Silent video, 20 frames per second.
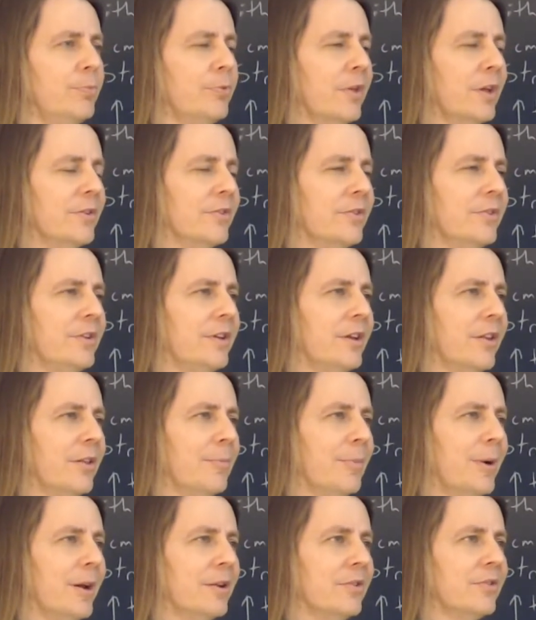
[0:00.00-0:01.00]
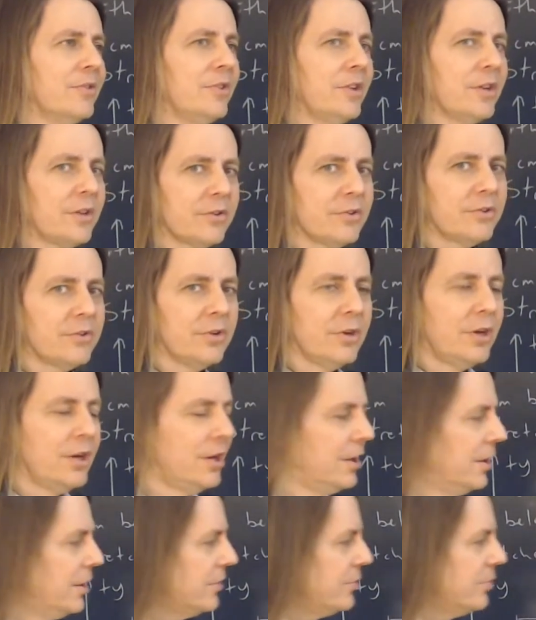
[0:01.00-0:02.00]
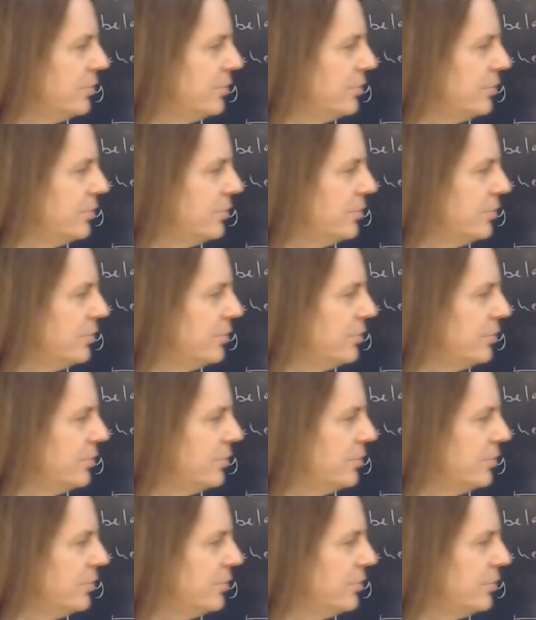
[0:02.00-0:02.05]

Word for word: so that's 10 to the minus 6. So